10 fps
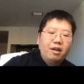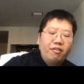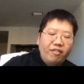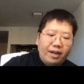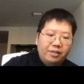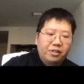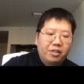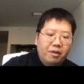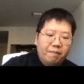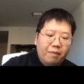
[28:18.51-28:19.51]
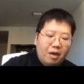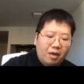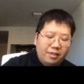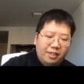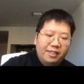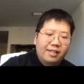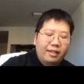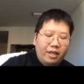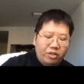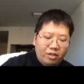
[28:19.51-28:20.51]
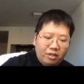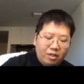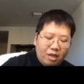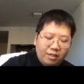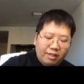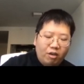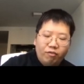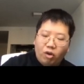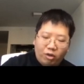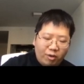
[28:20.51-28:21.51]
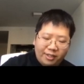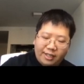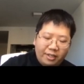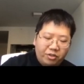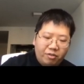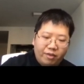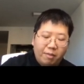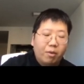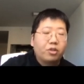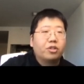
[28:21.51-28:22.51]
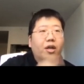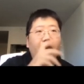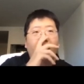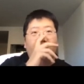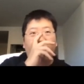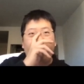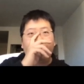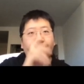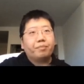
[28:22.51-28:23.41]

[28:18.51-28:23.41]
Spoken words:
affects this excitation, self or cross excitation very much here.